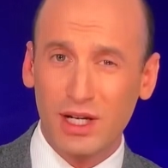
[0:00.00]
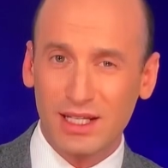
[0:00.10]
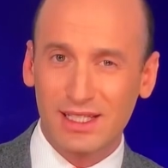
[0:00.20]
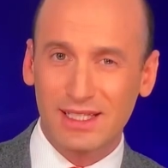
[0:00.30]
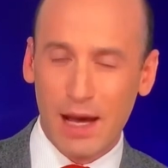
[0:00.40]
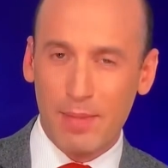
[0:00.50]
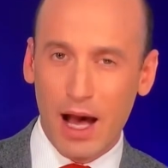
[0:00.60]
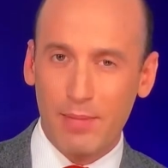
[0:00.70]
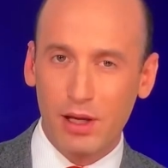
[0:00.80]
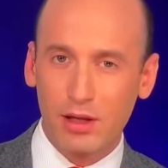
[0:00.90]
need to step
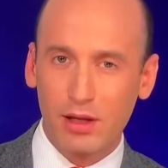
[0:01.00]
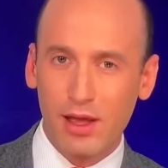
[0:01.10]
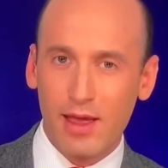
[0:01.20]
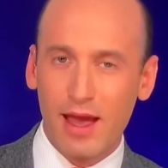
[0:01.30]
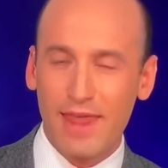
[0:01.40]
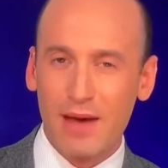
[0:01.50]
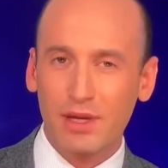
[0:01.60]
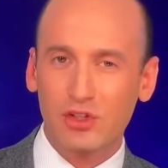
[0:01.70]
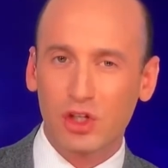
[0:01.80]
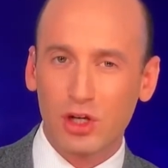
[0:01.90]
up. And that
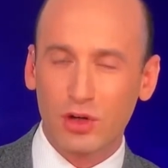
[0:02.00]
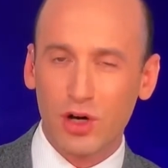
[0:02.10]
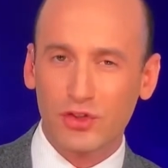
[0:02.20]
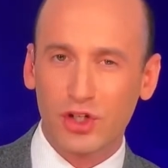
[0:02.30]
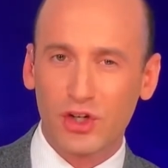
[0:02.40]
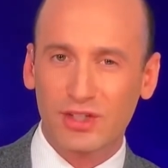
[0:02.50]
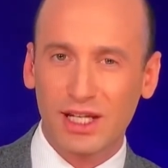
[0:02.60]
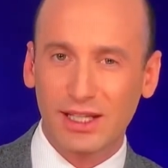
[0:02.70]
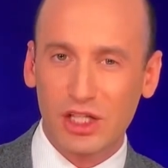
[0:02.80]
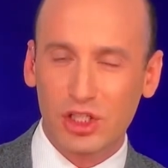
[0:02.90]
means heroes in our
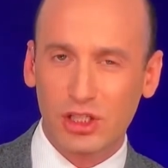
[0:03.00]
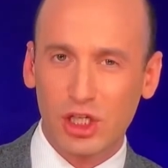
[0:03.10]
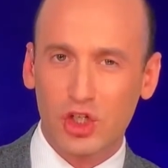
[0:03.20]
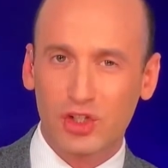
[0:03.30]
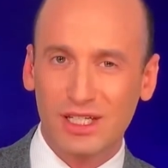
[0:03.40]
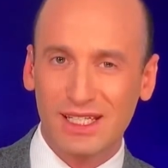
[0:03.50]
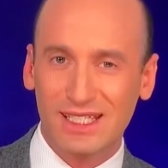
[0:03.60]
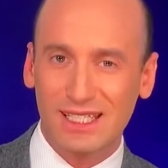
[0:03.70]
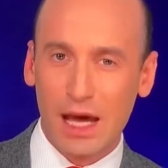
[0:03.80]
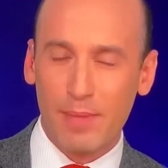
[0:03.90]
state legislatures need to
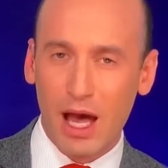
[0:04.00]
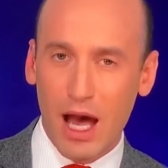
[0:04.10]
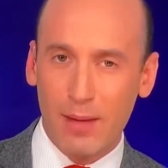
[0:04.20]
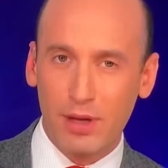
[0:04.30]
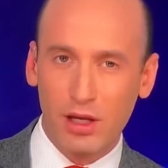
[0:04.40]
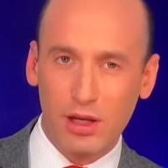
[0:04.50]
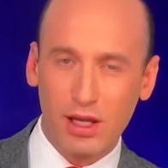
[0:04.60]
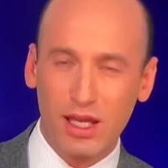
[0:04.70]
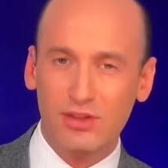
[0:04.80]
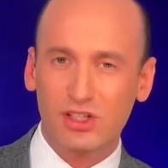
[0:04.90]
step up.
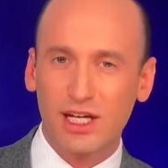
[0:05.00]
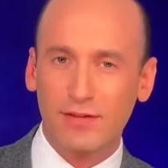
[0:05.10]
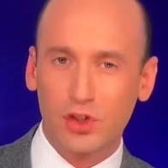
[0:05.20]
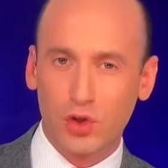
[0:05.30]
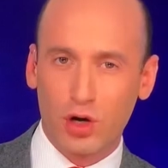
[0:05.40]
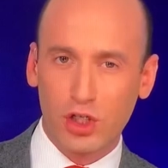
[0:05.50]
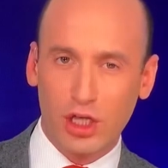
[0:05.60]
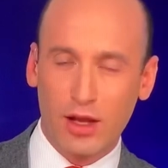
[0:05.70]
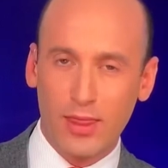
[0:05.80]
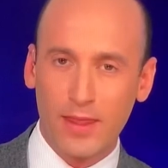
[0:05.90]
In the state of
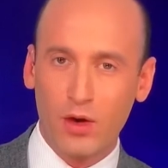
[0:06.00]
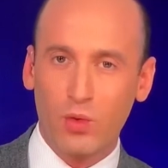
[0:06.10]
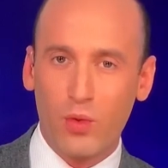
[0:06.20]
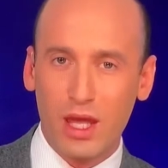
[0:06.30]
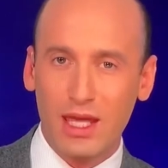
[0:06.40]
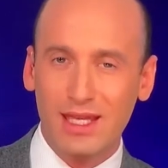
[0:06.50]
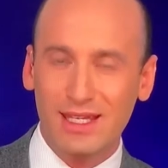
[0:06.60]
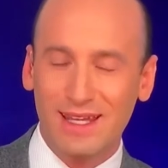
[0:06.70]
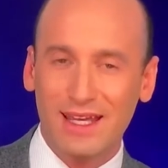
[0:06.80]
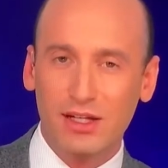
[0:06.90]
Georgia, we
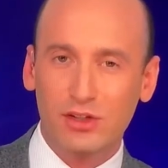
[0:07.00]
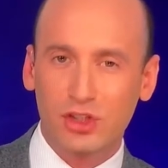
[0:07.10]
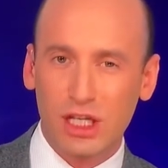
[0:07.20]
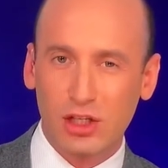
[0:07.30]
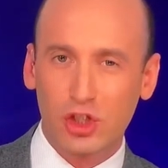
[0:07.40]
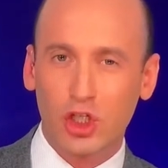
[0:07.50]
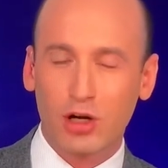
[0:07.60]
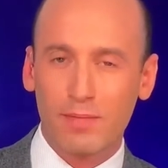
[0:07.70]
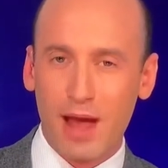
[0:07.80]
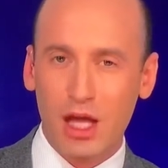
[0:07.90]
need signature
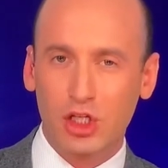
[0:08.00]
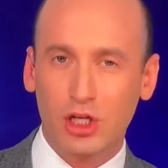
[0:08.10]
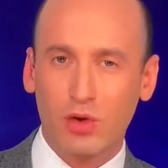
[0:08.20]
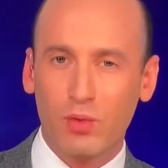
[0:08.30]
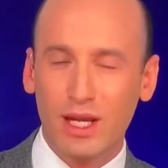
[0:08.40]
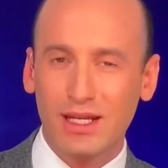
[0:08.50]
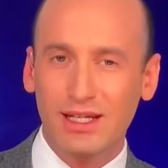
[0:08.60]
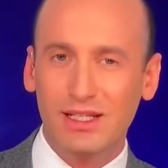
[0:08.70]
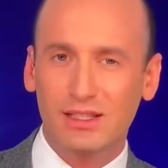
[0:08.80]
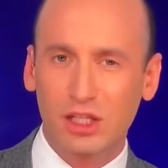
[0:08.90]
matching. We
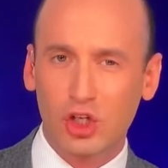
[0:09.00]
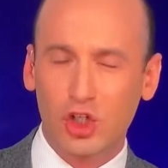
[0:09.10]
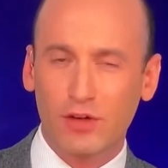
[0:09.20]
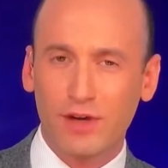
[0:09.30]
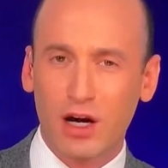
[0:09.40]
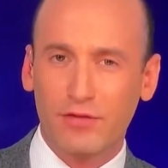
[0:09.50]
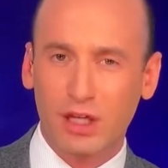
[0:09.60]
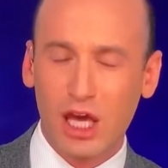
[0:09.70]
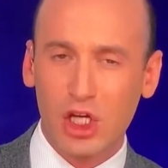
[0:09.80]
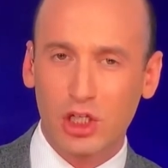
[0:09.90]
need signature
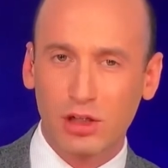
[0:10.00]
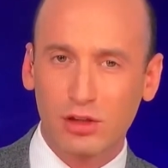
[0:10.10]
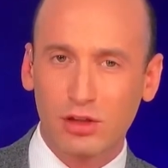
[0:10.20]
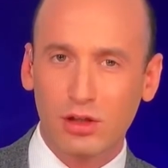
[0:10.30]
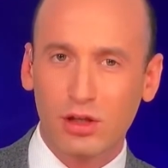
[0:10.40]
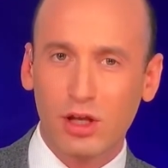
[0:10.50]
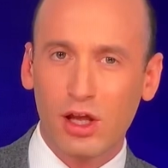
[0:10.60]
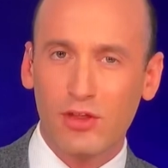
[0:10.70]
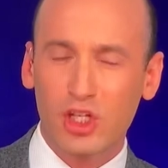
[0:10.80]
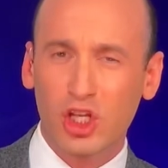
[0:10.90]
verification.
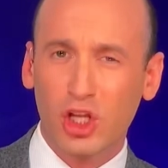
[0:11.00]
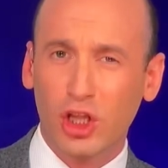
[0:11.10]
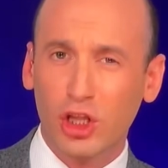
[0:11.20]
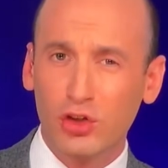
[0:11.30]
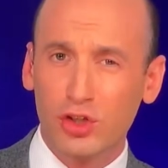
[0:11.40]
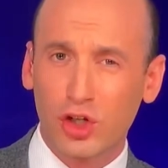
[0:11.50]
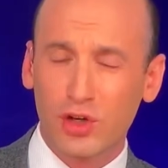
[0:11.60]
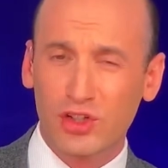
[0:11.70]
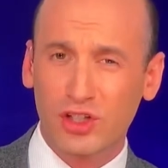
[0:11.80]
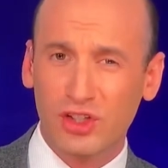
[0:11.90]
This
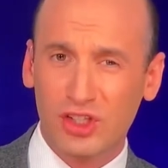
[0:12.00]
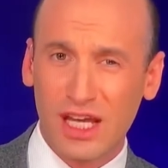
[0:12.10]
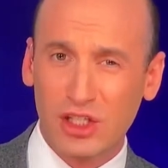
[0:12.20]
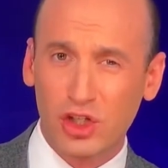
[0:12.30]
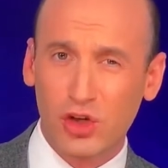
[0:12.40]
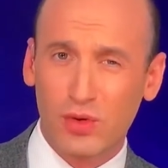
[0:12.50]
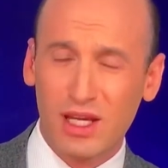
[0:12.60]
ludicrous consent decree.